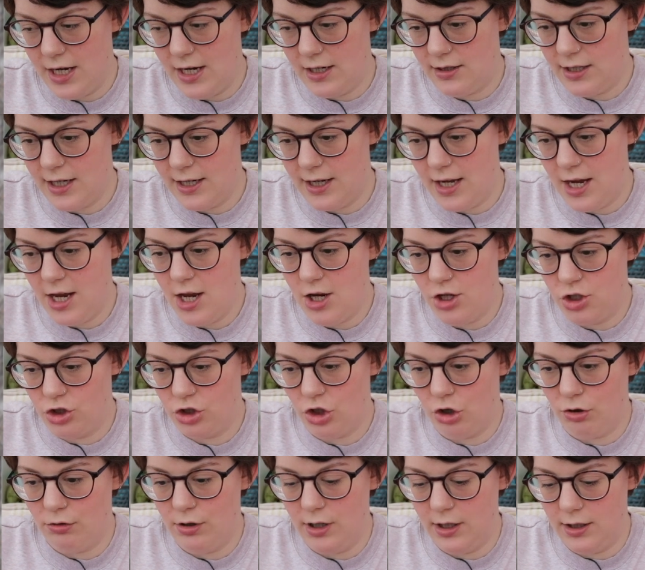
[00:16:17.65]
it's like a
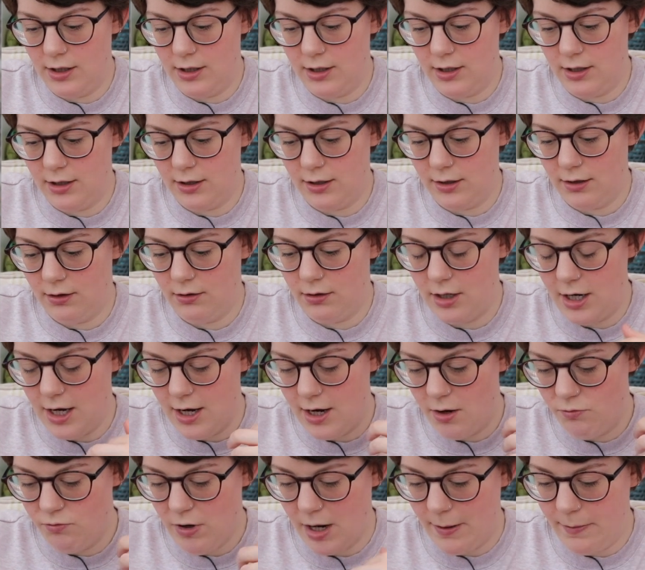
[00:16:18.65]
historic
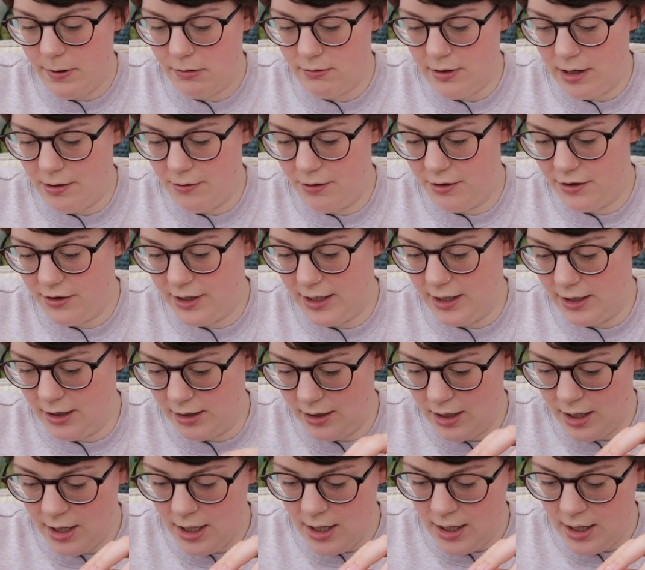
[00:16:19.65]
wraparound thing.